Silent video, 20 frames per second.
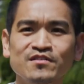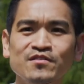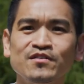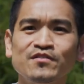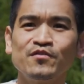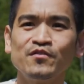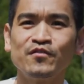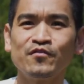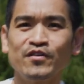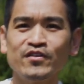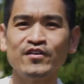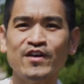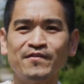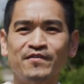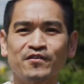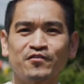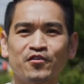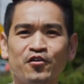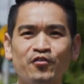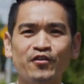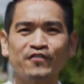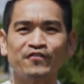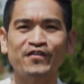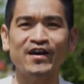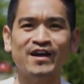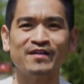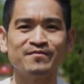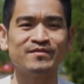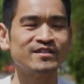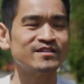when you have a growing
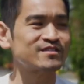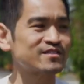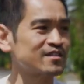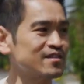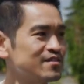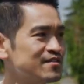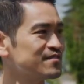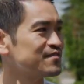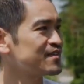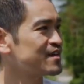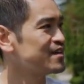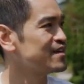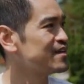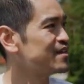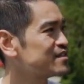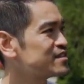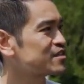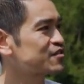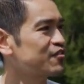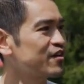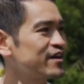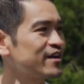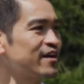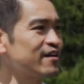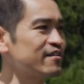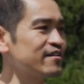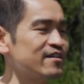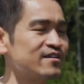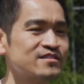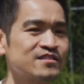family. So it's a great
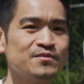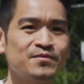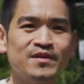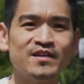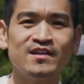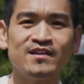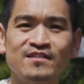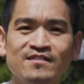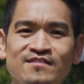area to be in.